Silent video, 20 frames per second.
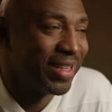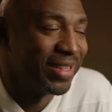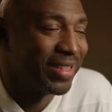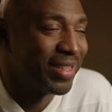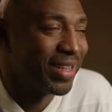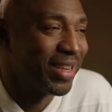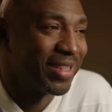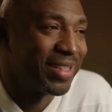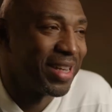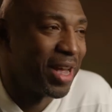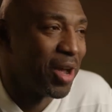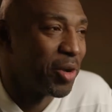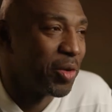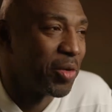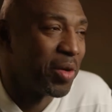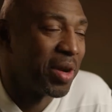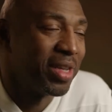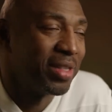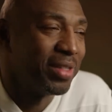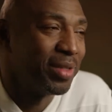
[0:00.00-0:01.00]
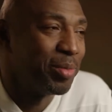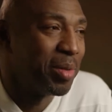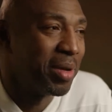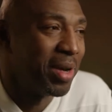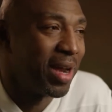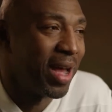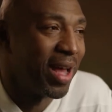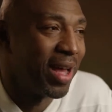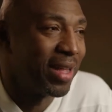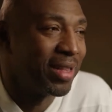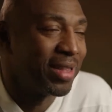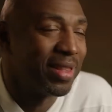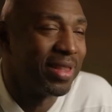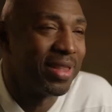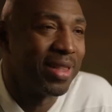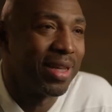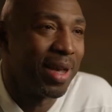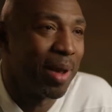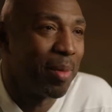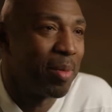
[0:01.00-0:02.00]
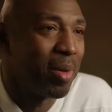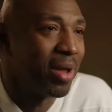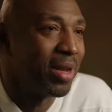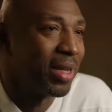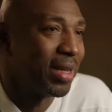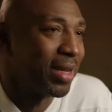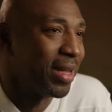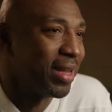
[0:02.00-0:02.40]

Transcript: It's gonna sound crazy, but I, I think I bought like